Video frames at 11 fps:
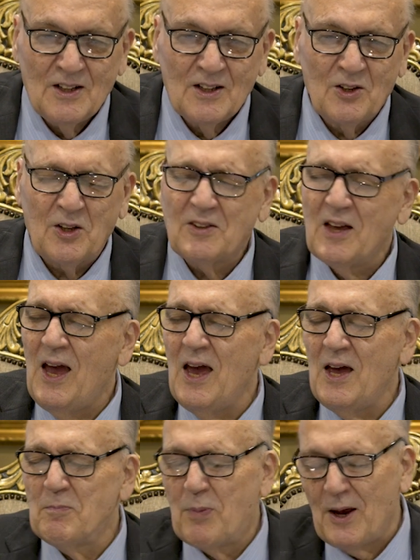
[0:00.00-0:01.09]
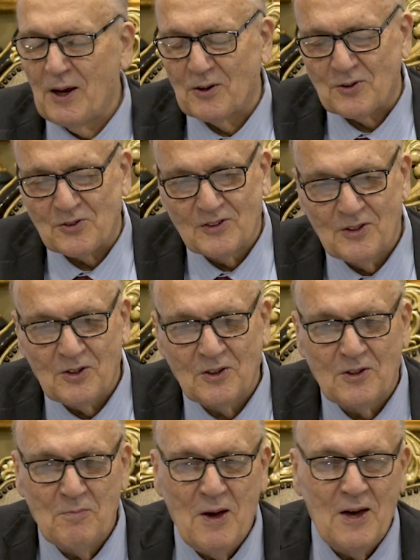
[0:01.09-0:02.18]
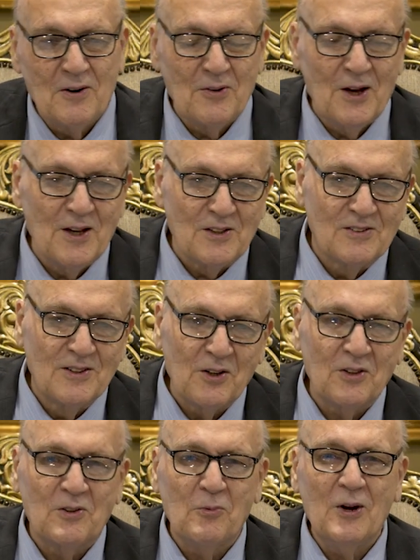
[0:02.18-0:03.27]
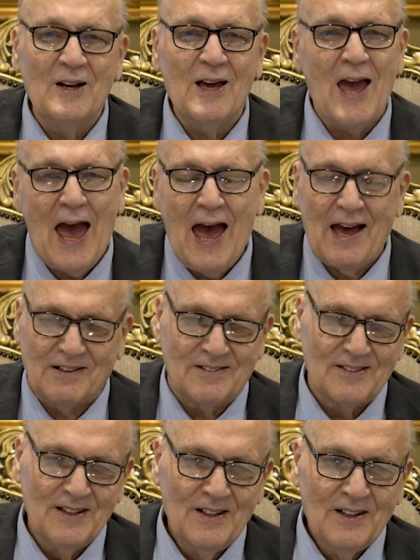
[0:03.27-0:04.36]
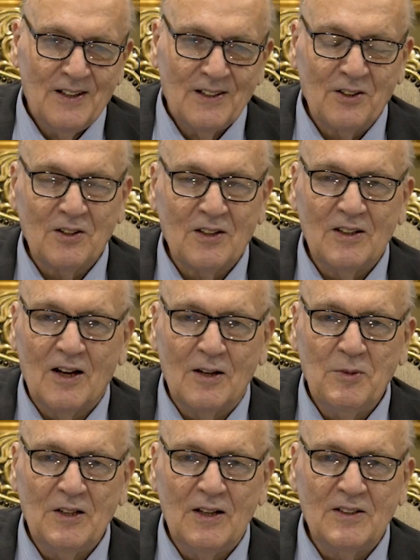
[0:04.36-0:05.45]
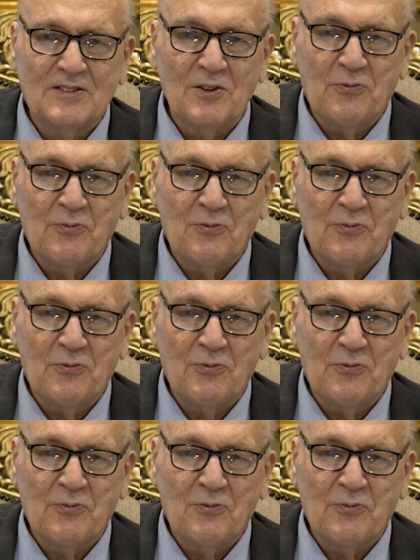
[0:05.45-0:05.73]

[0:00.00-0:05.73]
Look at the headbangers. Look at the metalheads. Look at the way they act. It